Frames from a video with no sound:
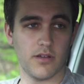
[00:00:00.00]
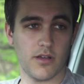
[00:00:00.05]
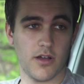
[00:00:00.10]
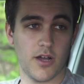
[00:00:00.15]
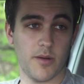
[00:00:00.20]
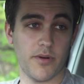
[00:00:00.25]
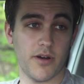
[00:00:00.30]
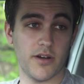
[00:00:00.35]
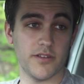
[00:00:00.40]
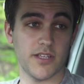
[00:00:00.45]

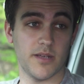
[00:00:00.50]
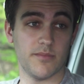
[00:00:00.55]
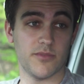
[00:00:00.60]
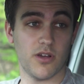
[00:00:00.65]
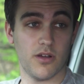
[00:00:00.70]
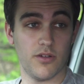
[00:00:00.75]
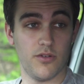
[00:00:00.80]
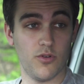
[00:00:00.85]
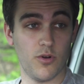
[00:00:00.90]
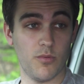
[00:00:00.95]
Carbuyer is aimed
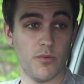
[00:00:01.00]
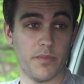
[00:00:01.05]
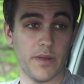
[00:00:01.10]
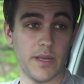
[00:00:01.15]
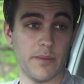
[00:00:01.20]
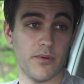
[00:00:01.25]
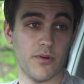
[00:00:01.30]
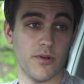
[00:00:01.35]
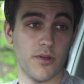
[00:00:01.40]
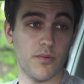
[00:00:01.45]
at normal
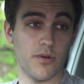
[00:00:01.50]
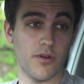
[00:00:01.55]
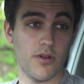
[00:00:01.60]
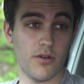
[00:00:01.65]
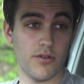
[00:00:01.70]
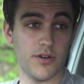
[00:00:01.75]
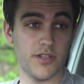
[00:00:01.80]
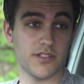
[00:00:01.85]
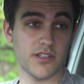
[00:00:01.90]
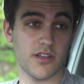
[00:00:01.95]
people who want
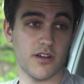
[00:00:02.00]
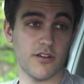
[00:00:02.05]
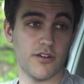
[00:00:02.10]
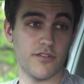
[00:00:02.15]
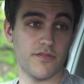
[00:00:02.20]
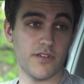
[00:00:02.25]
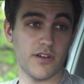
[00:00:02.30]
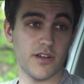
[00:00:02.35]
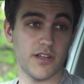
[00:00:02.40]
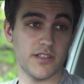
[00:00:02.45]
honest car
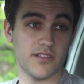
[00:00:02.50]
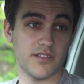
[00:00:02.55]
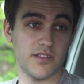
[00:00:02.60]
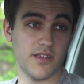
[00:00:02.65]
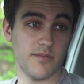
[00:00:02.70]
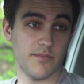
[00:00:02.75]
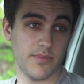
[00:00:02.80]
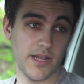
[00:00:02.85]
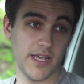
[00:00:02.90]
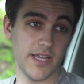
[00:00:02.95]
advice
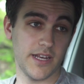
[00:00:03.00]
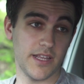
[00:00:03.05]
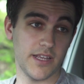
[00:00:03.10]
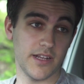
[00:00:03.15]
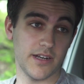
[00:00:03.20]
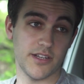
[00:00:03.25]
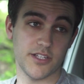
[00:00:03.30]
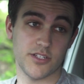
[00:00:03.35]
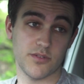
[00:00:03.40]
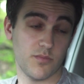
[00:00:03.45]
in plain
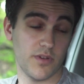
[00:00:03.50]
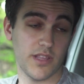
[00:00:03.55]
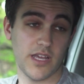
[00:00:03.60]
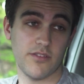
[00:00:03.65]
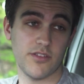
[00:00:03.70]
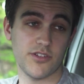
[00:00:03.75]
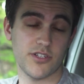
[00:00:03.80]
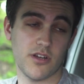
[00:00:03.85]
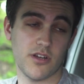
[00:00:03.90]
English without the